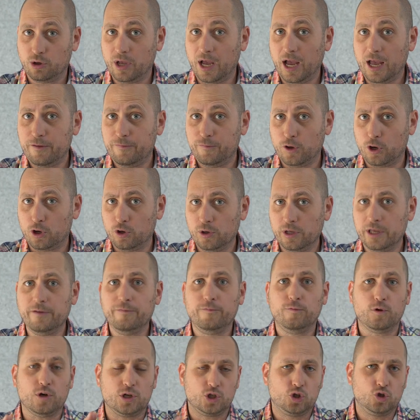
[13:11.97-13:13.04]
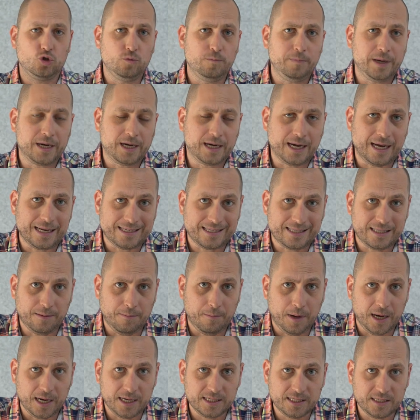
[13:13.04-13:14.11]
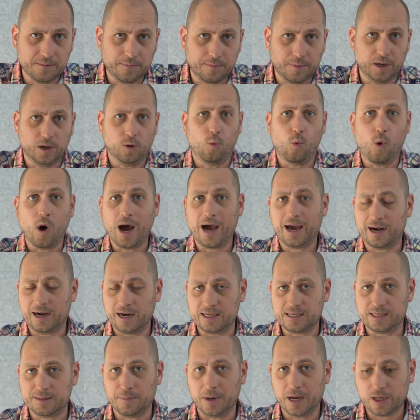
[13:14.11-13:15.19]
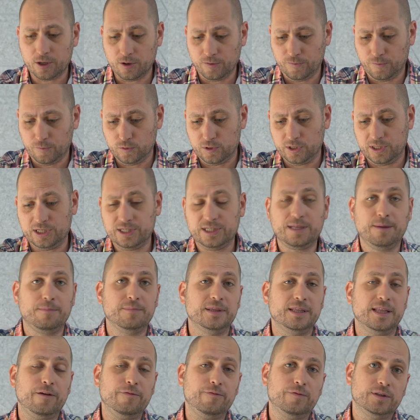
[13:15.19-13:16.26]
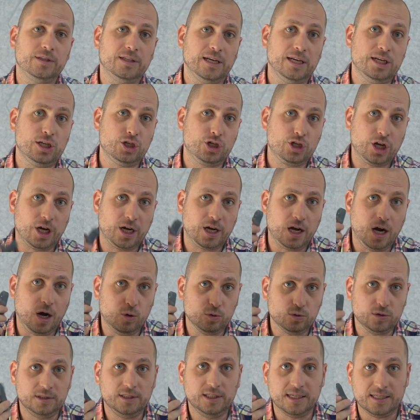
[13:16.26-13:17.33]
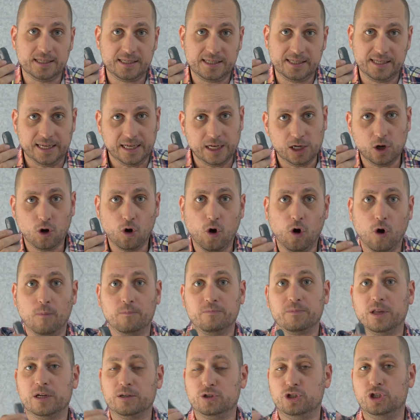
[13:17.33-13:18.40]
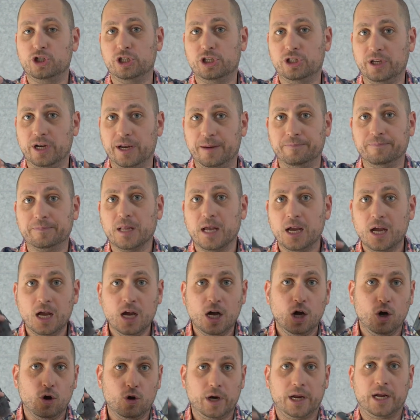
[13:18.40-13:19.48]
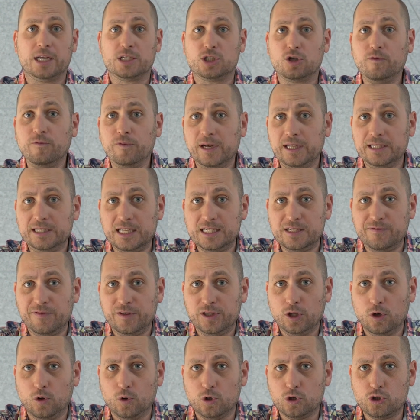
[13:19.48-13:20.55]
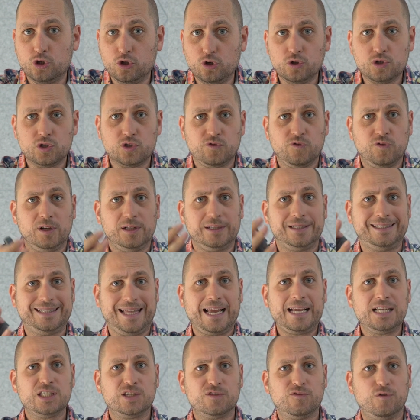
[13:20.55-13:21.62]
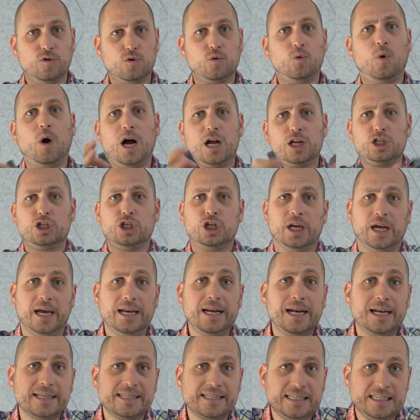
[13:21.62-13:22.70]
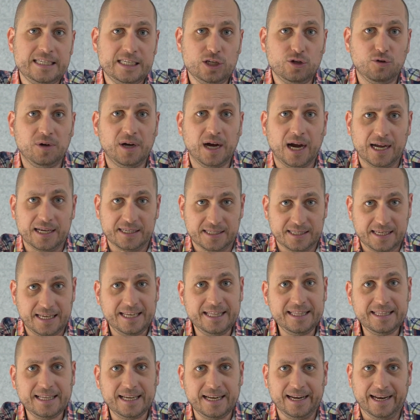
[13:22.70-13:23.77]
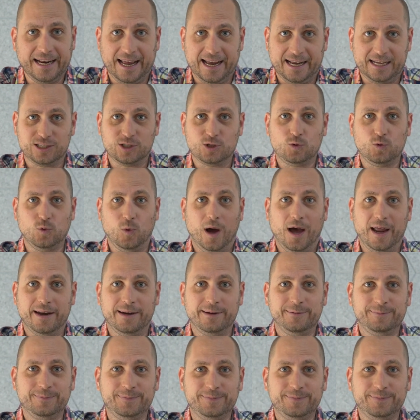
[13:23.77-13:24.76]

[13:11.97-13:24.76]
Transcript: yeah, if you're looking for a super customizable wireless microphone system, definitely check out the Synco G3. Alright guys, hopefully this video was useful. Thanks for watching and I'll see you guys in the next one.